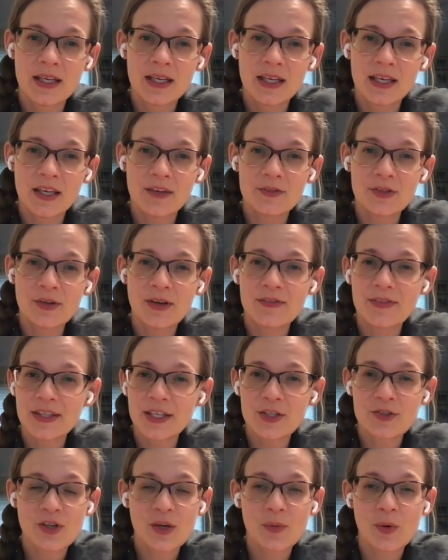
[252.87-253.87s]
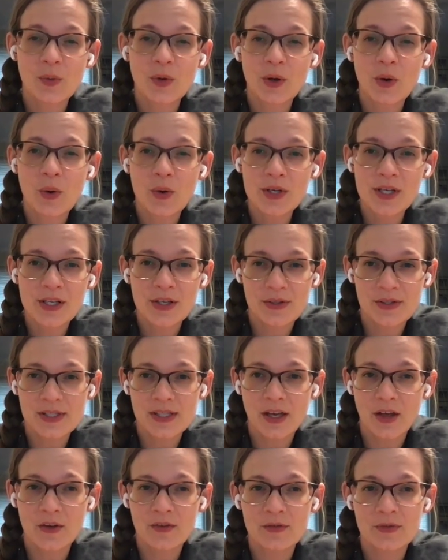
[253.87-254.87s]
If you have any trouble recording
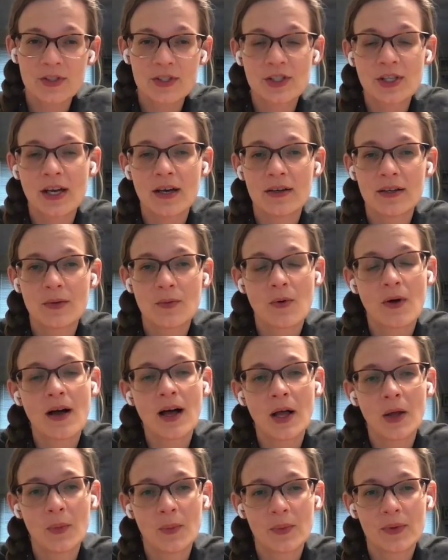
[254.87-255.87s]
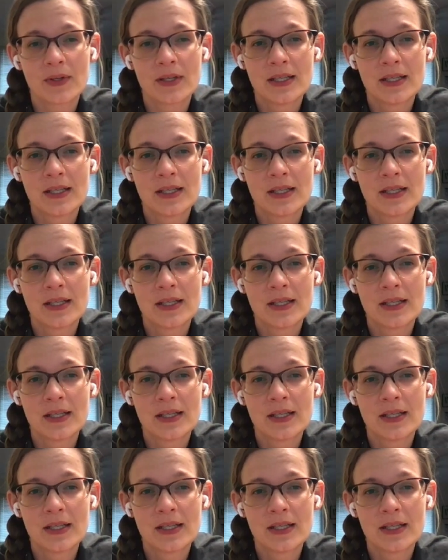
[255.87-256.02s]
yourself, reach out and we'll help.